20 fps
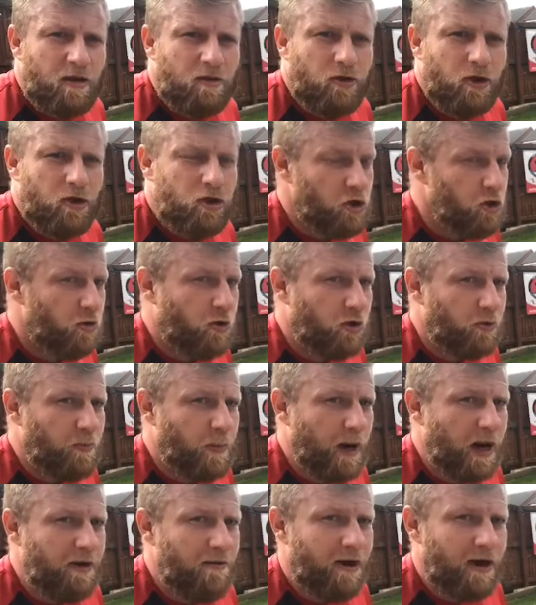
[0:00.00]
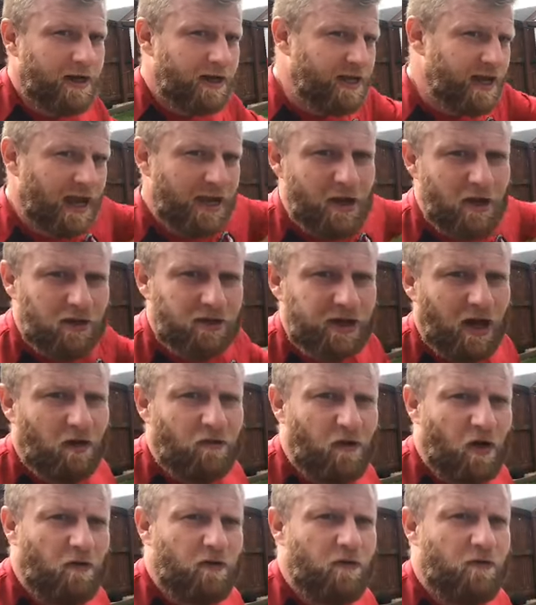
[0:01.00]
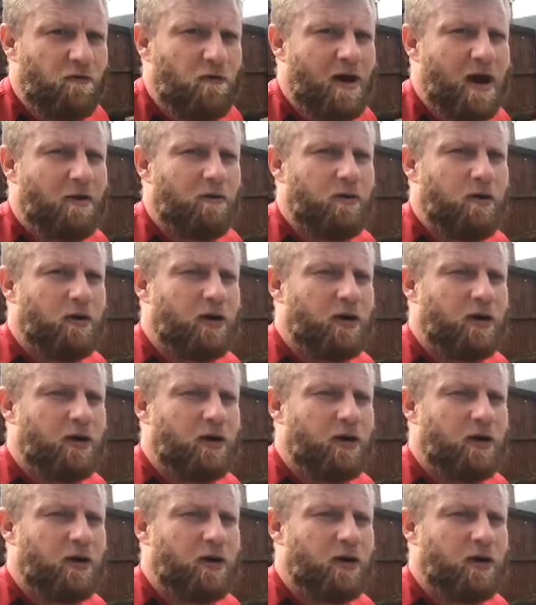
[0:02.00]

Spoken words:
the new good pirate, get yourself off and around,